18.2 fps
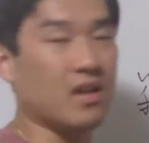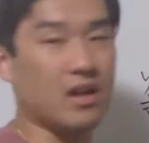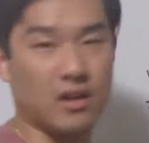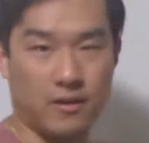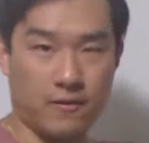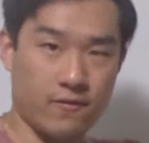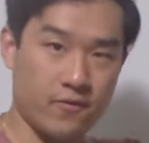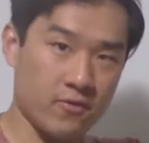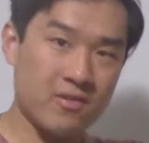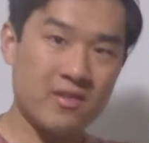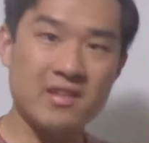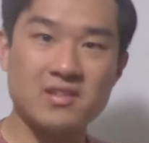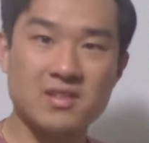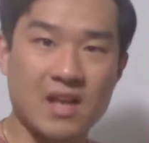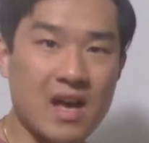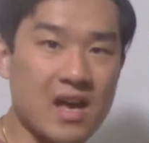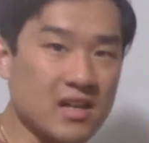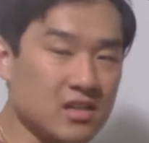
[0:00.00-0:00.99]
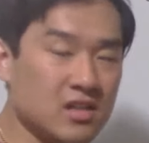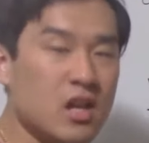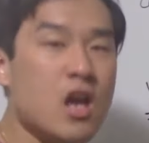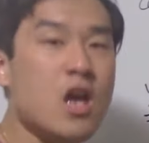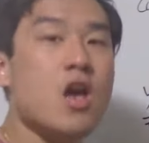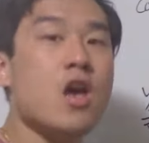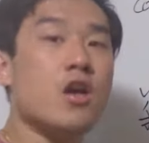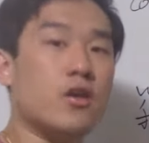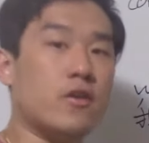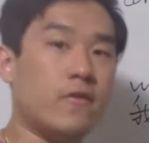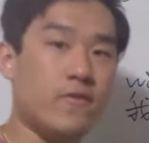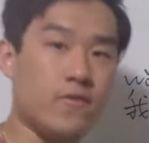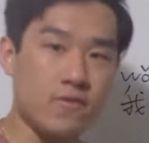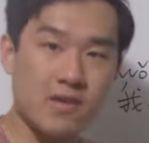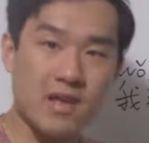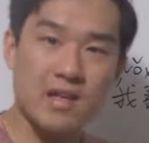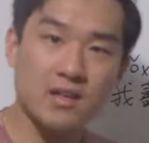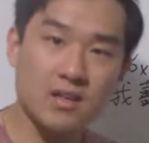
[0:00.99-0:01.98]
Like if you're in this case, if
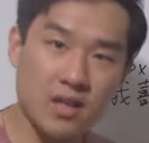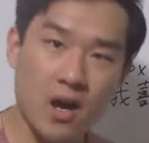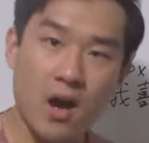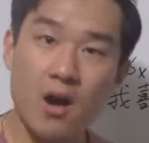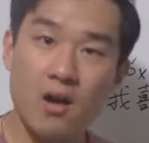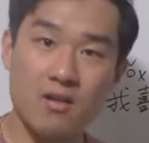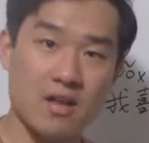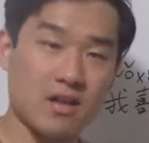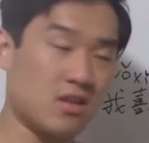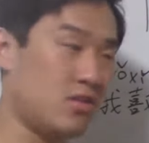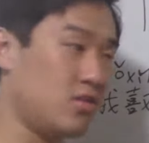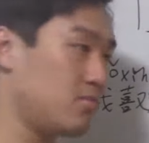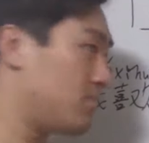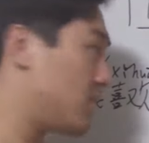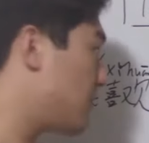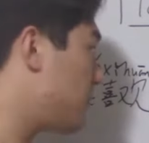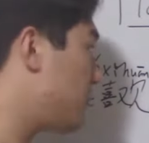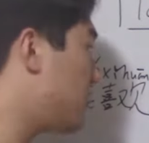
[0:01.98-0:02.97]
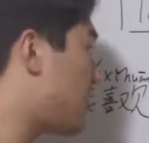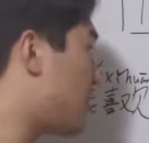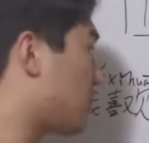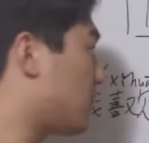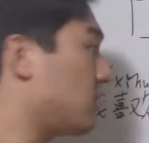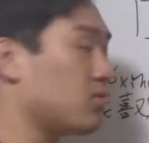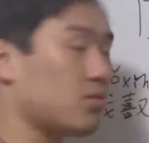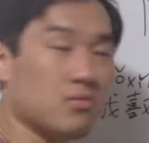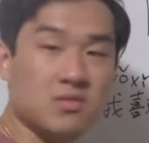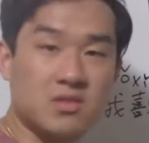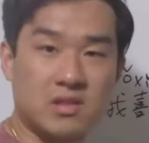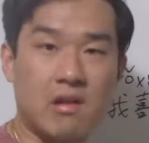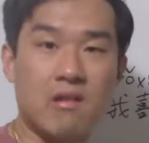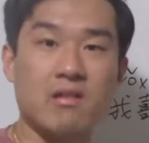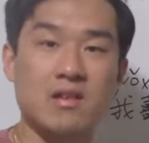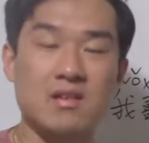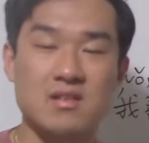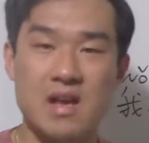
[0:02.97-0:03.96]
you can tell like maybe like you don't
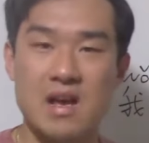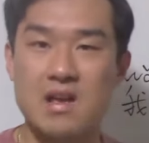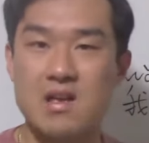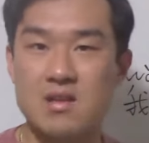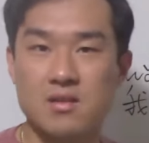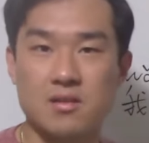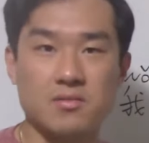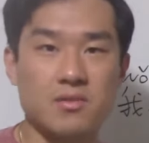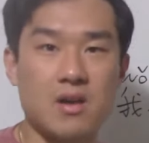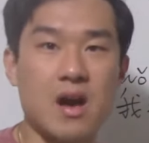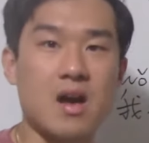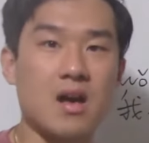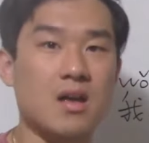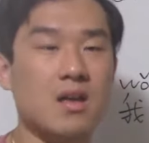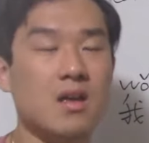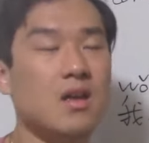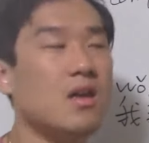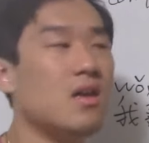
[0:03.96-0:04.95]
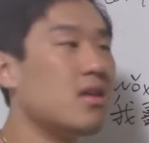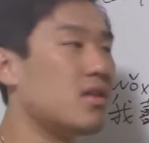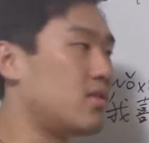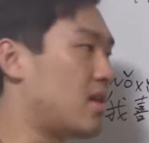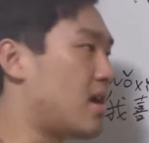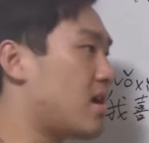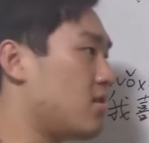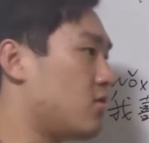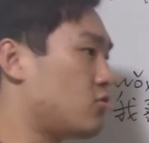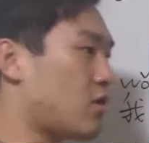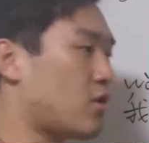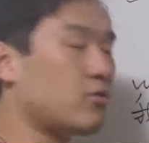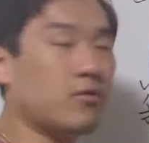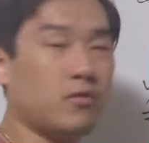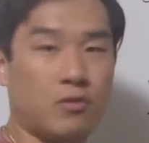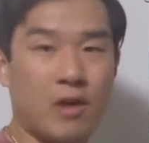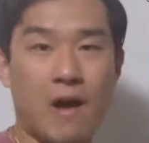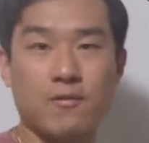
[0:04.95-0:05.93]
sound exactly right, then
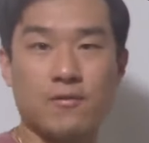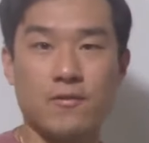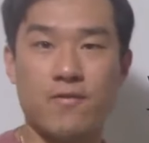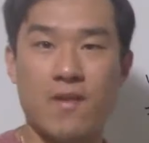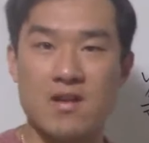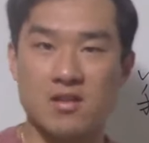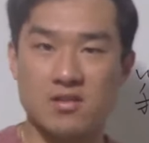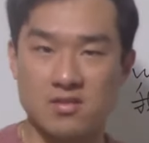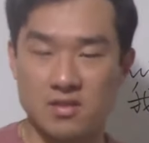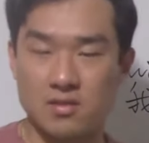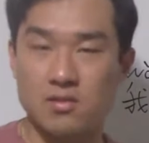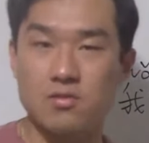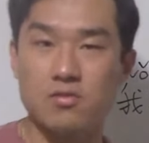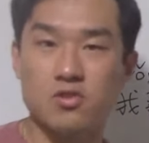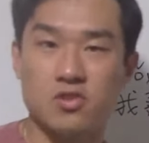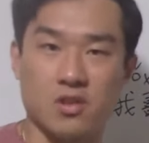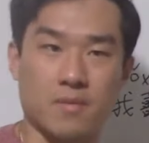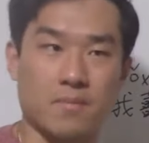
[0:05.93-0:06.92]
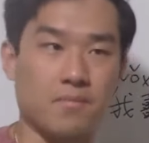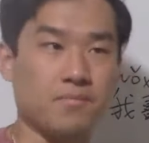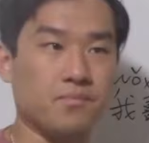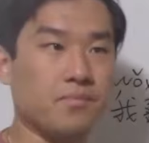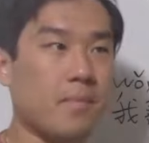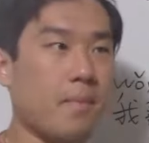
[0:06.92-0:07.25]
you have to find a solution.